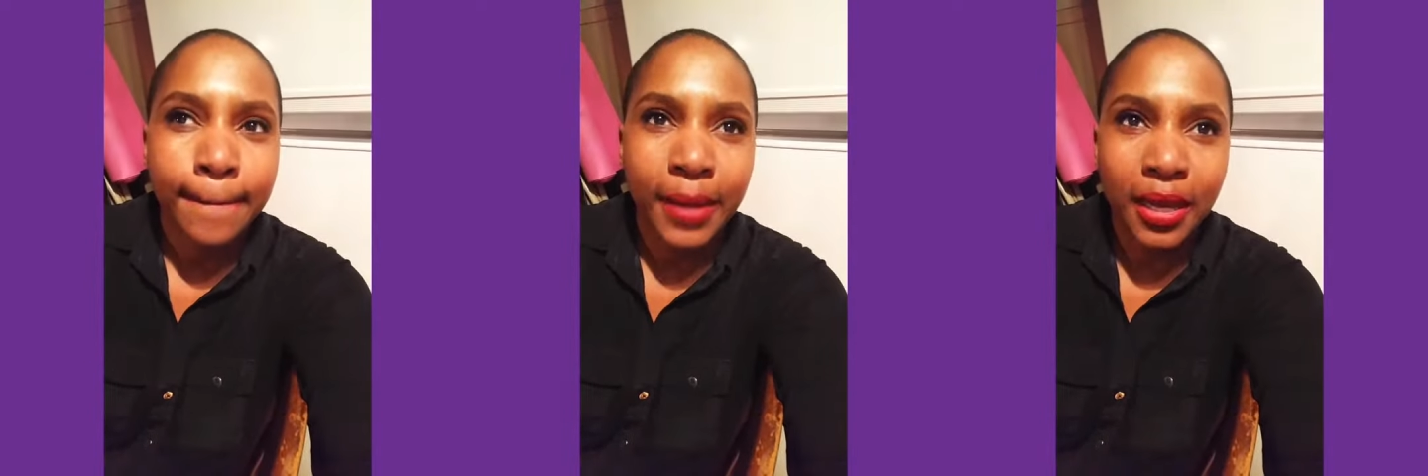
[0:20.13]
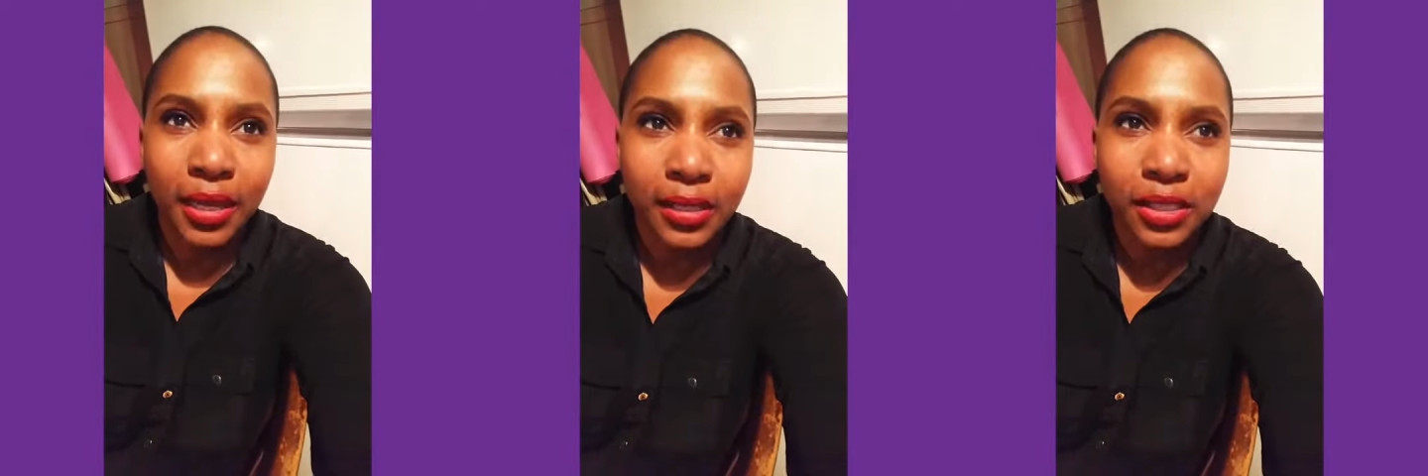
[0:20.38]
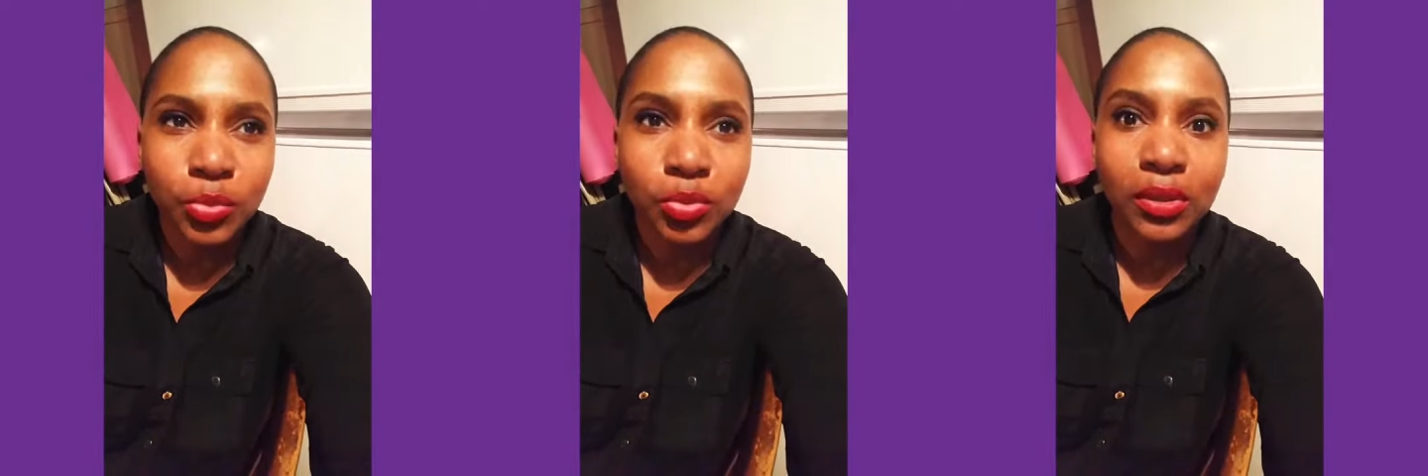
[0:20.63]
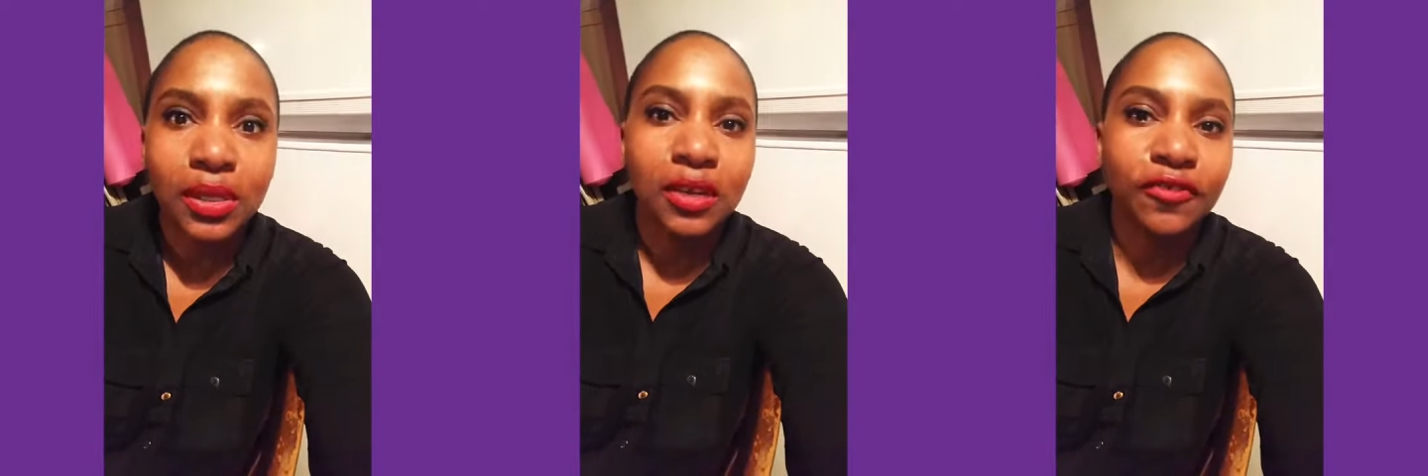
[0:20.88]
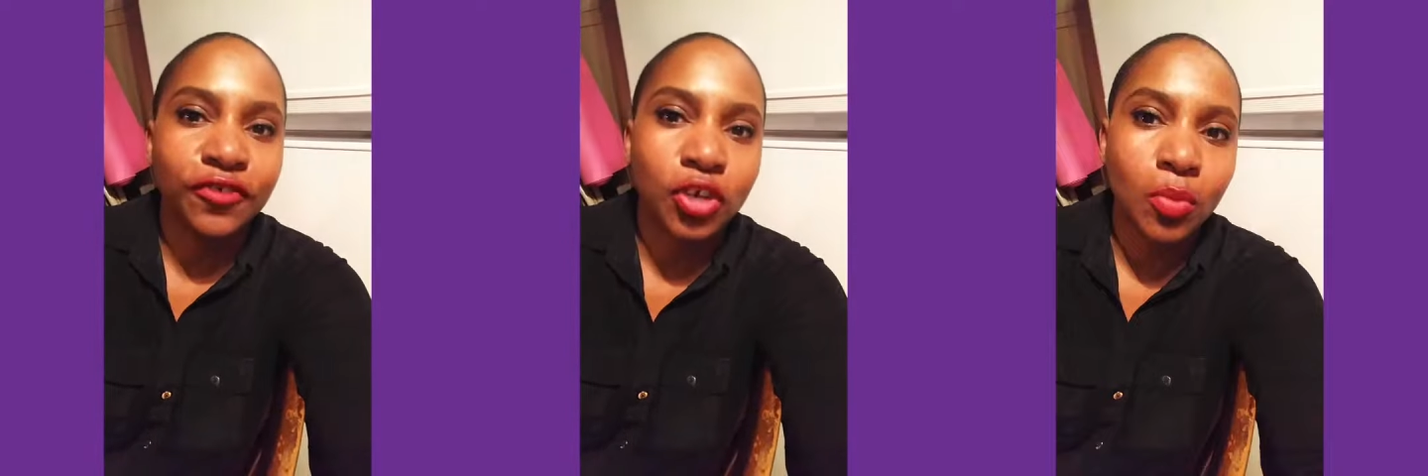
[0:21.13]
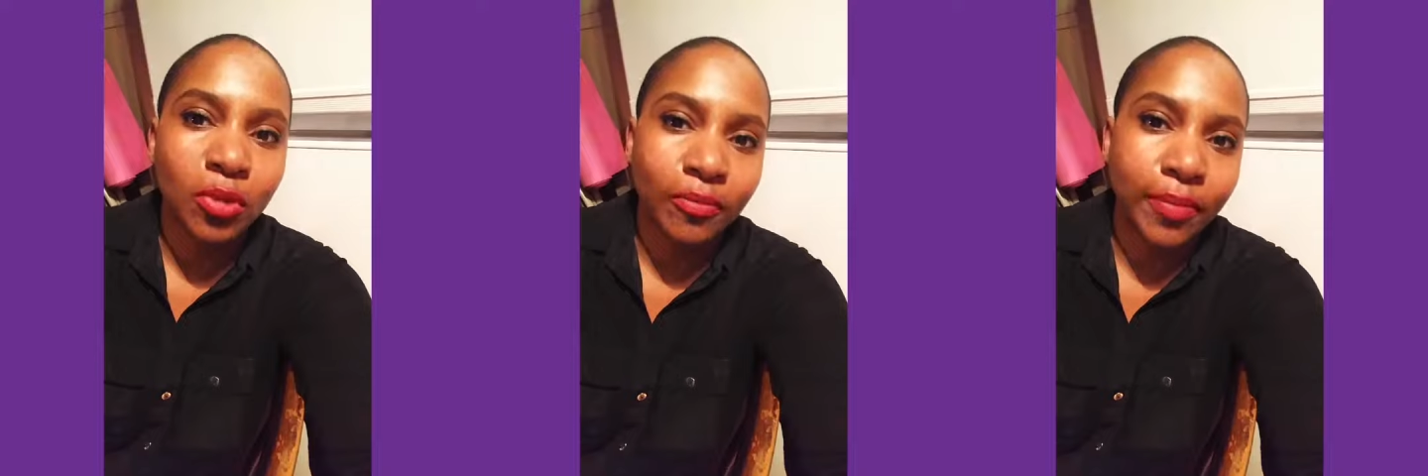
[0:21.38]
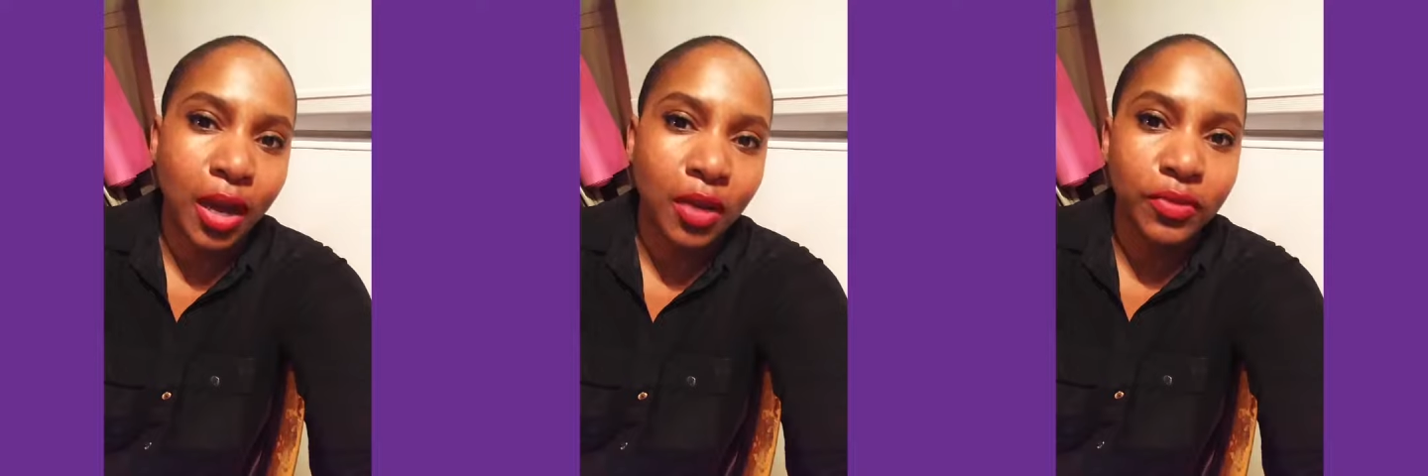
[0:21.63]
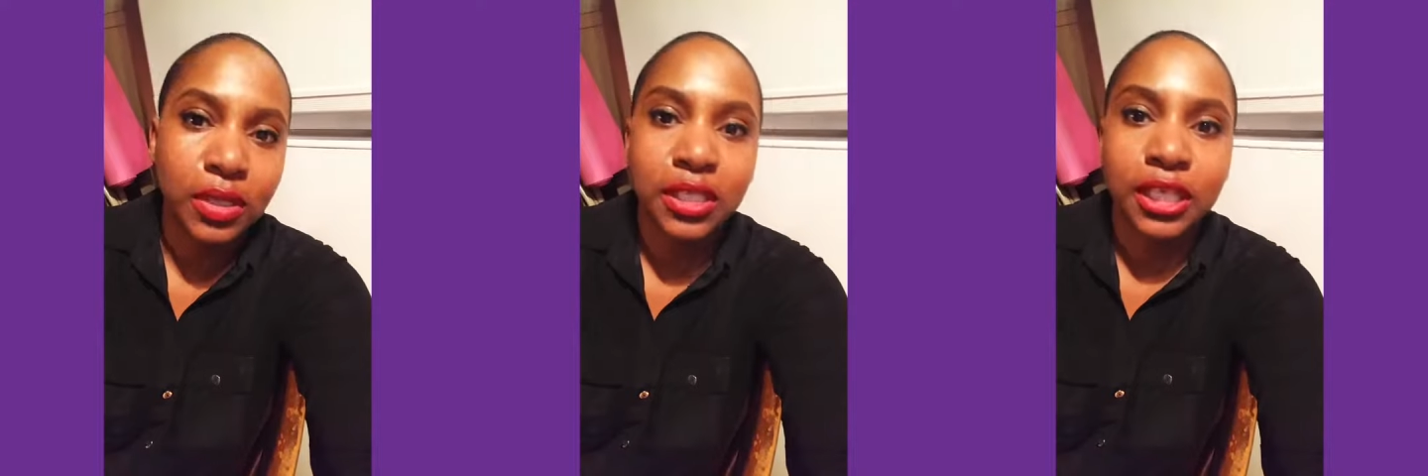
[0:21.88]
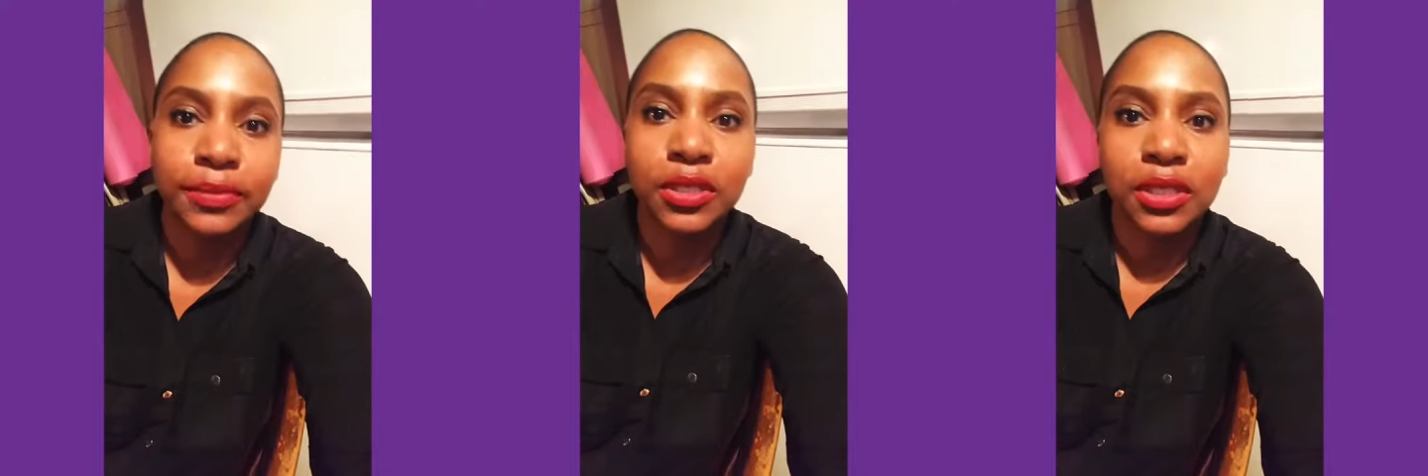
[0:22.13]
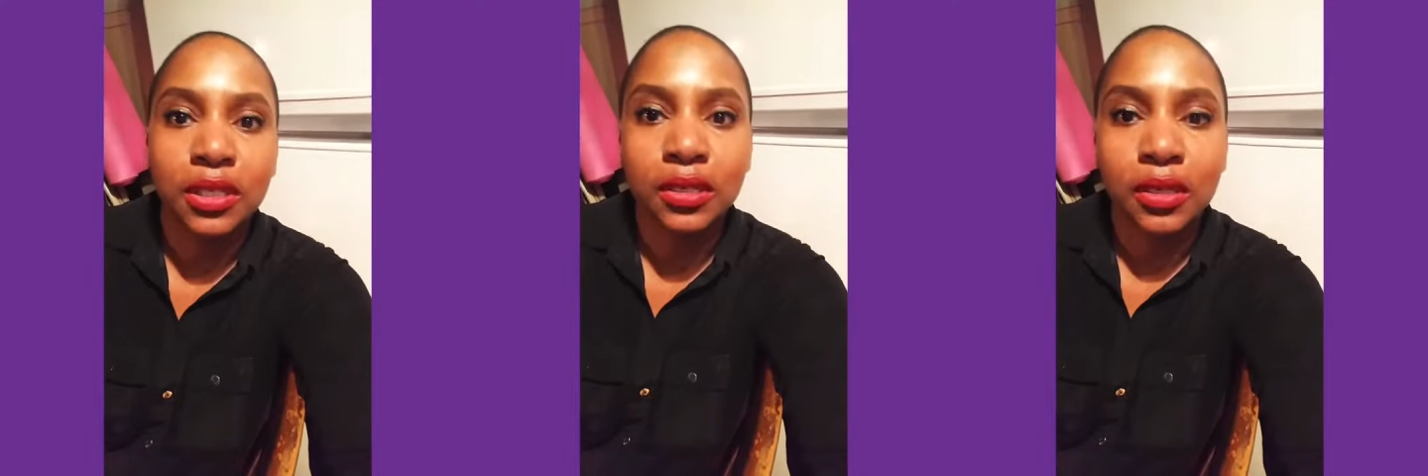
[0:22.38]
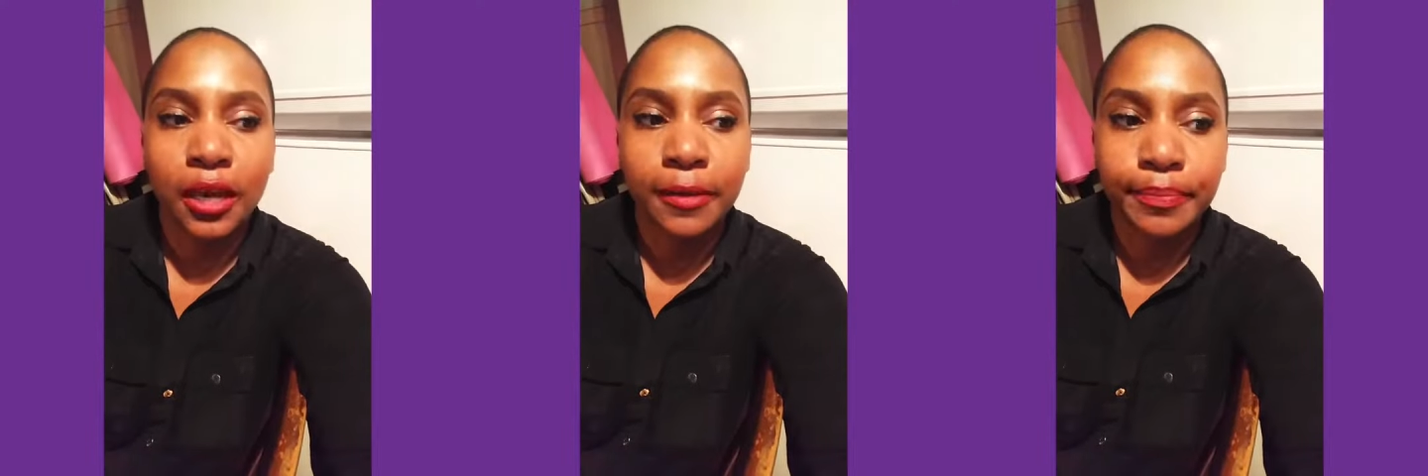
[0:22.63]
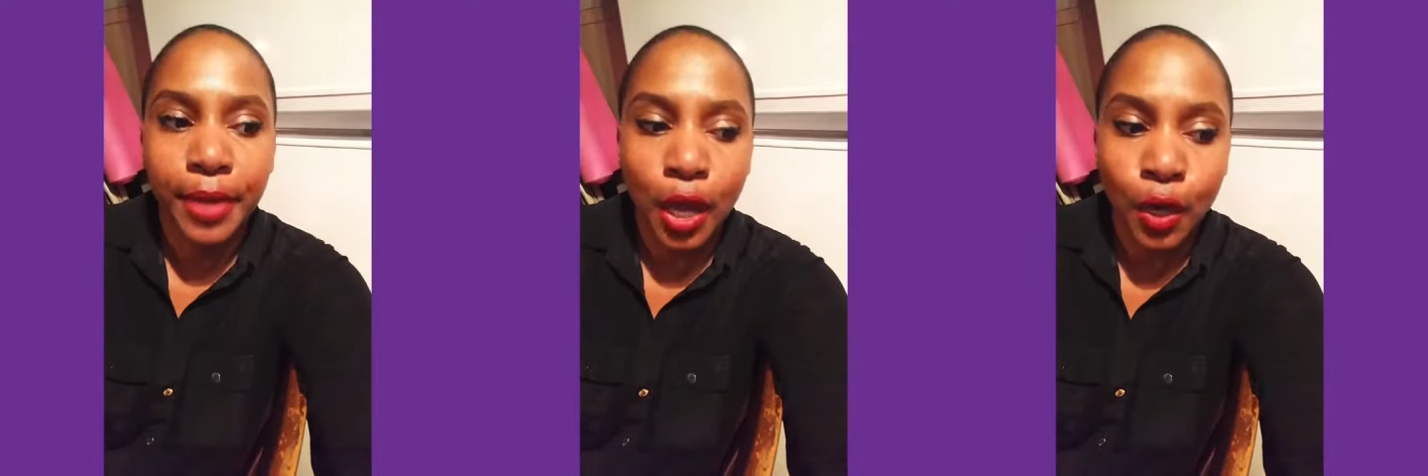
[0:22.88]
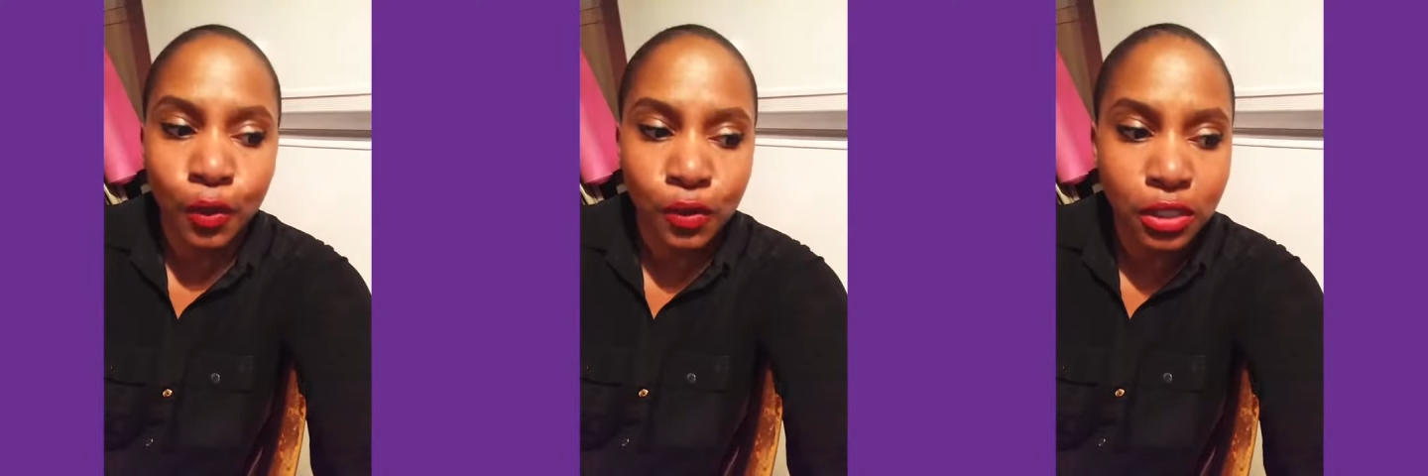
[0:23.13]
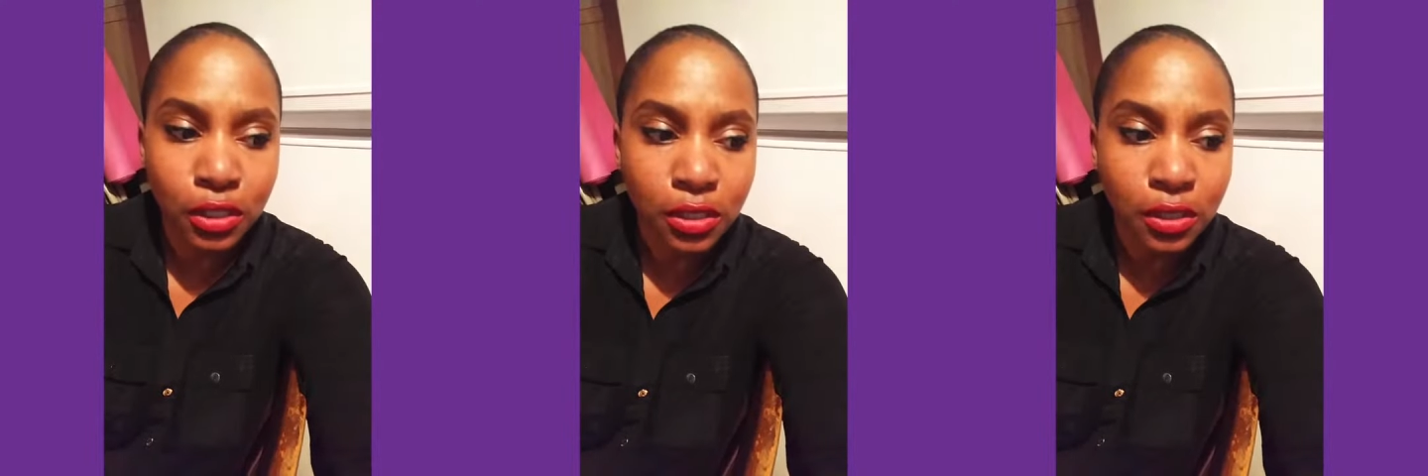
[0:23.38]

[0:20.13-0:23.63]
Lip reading: But it's really a film about redemption, about